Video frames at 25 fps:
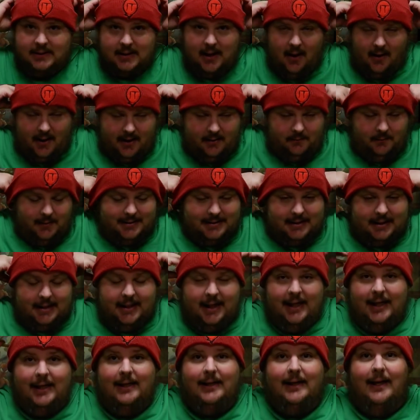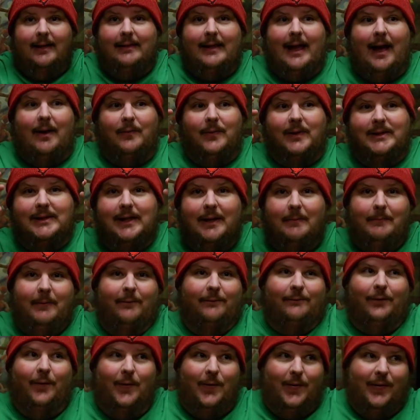sorry once again that was number
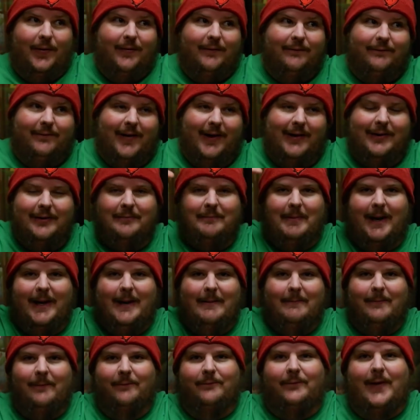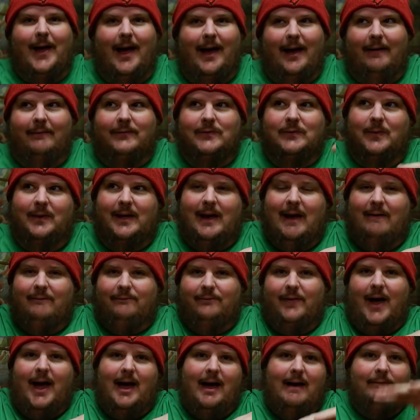four followed by number five, so we
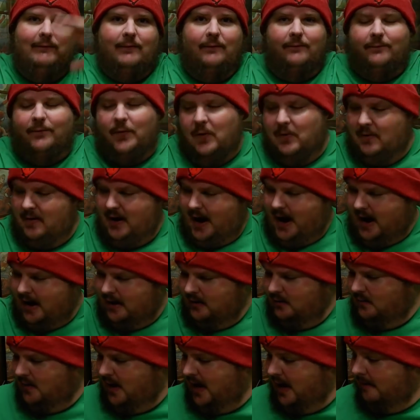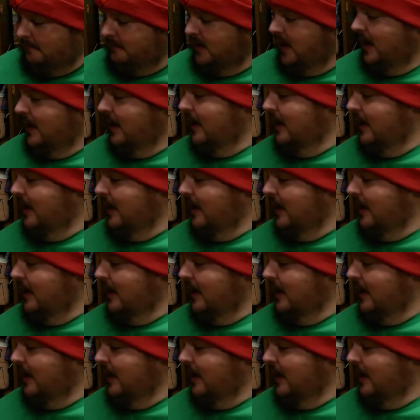got five and four out of the way.